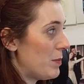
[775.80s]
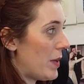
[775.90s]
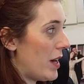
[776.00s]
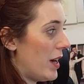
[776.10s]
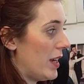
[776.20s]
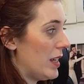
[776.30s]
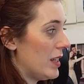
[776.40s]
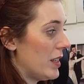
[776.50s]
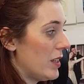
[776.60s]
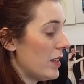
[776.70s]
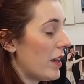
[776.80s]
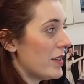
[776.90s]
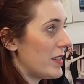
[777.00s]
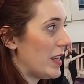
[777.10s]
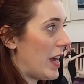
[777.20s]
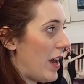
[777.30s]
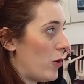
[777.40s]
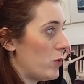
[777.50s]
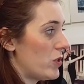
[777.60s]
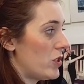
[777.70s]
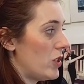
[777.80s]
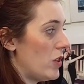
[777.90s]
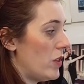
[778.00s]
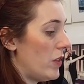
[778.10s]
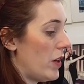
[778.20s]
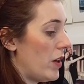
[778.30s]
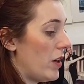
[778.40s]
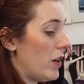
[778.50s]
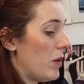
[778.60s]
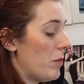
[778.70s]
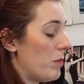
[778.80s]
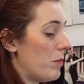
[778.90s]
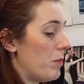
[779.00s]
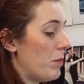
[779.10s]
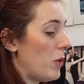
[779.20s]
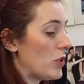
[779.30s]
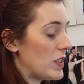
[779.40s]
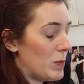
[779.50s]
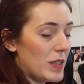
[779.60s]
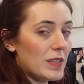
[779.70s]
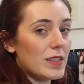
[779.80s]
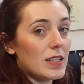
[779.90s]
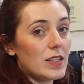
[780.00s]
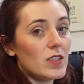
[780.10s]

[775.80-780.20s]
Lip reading: by cutting out the bodice pieces